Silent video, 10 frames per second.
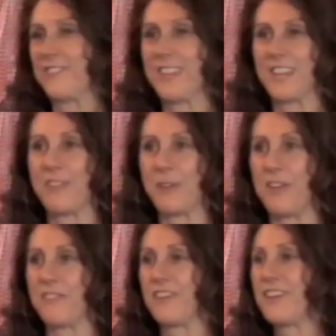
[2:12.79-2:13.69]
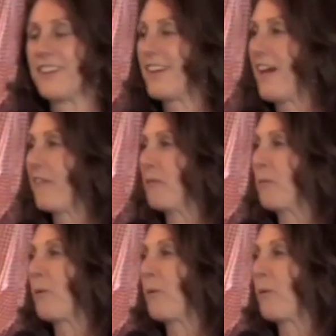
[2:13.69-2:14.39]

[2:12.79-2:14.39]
If any of you have ever been